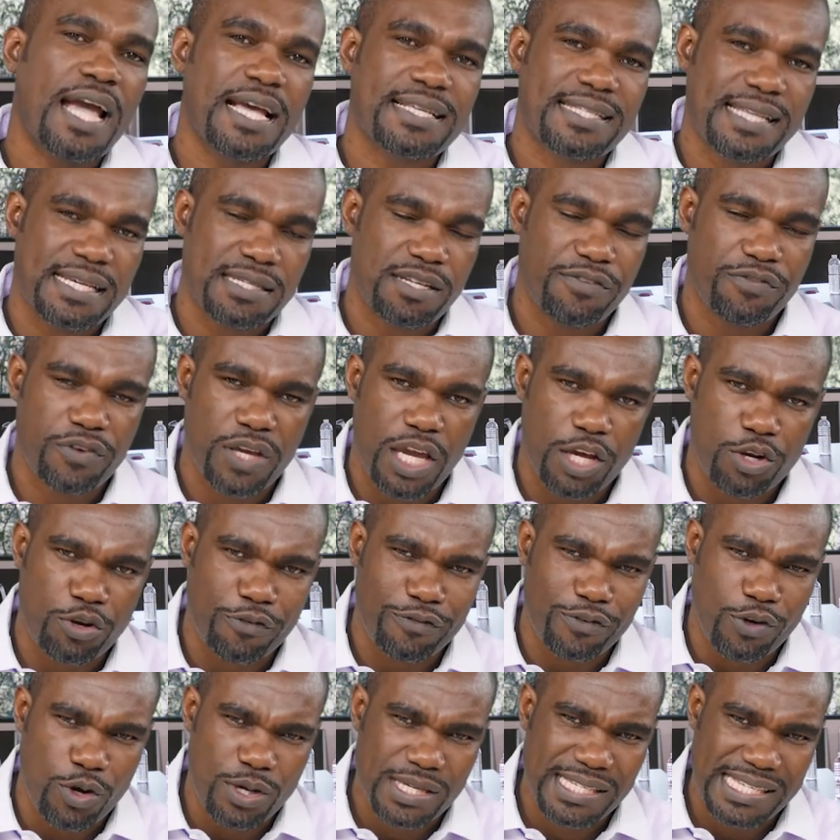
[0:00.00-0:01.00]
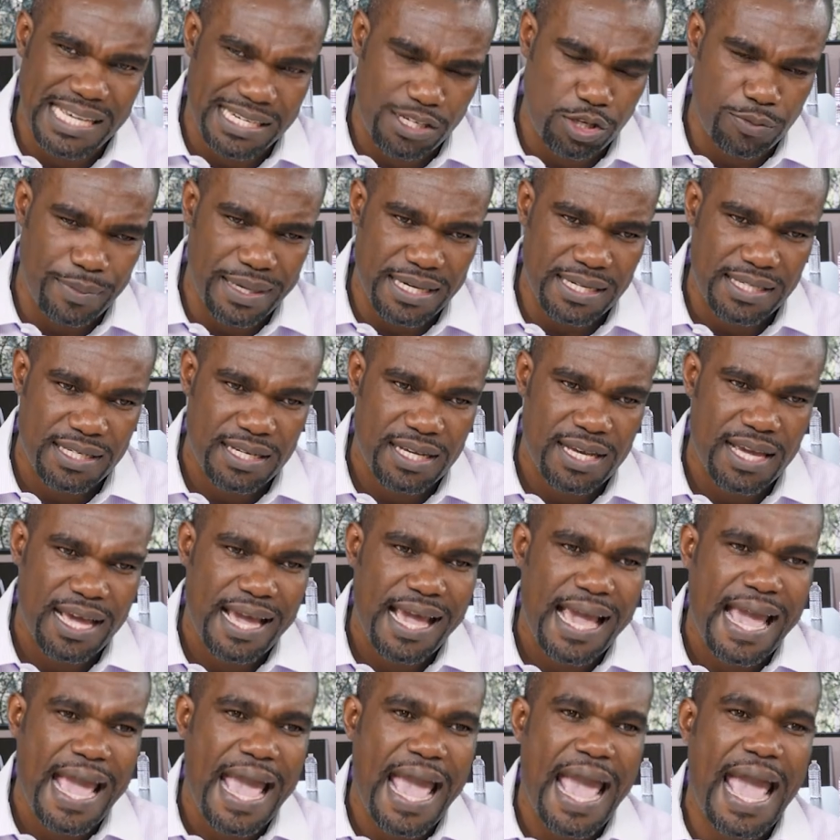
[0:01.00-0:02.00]
certificate of no settlement.
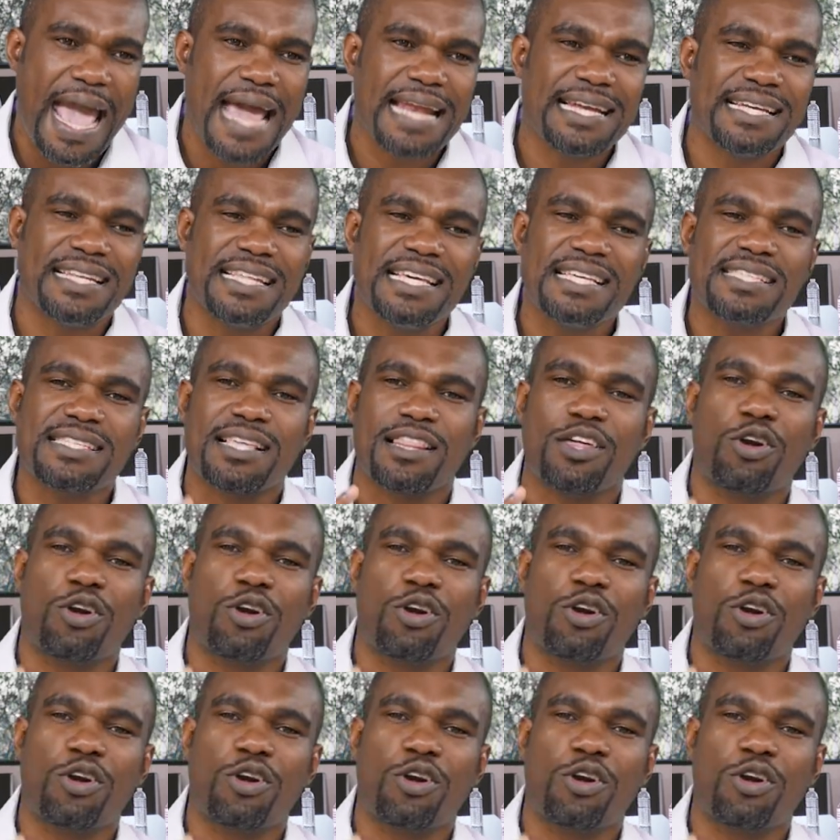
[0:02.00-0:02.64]
And these are